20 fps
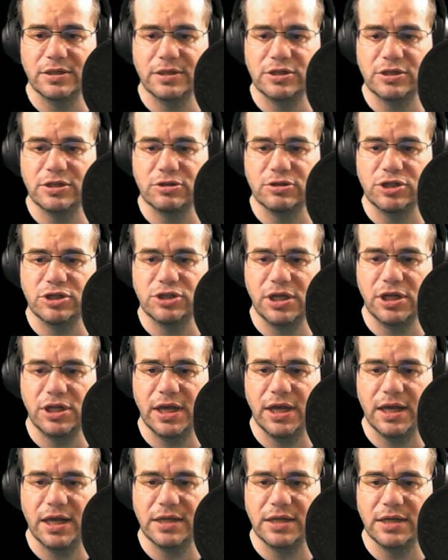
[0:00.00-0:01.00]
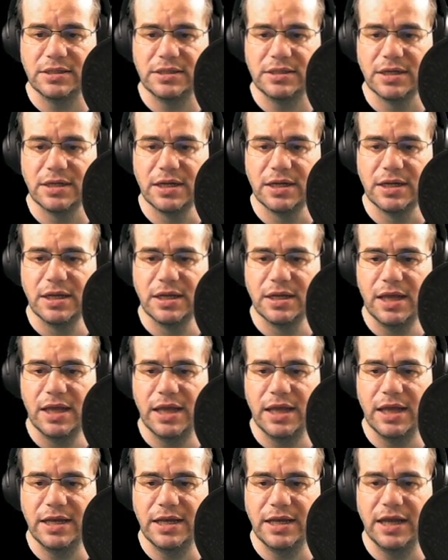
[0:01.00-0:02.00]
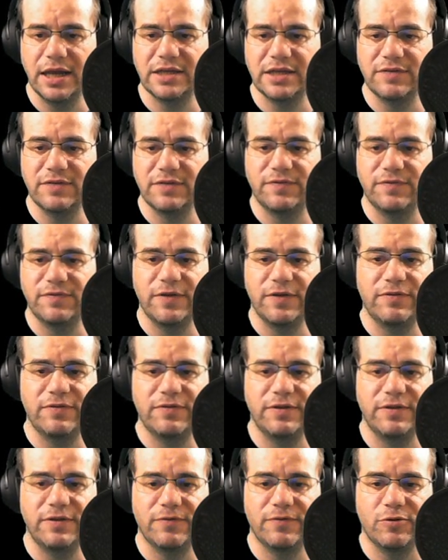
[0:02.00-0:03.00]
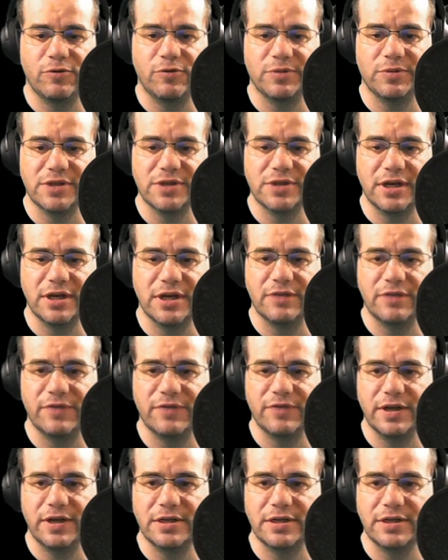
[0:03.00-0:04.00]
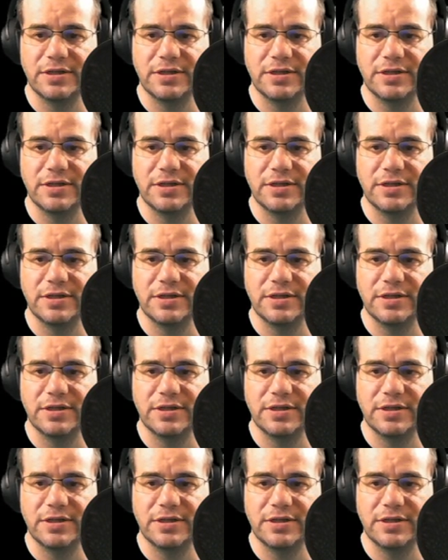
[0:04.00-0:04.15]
So she has a negative 54% defense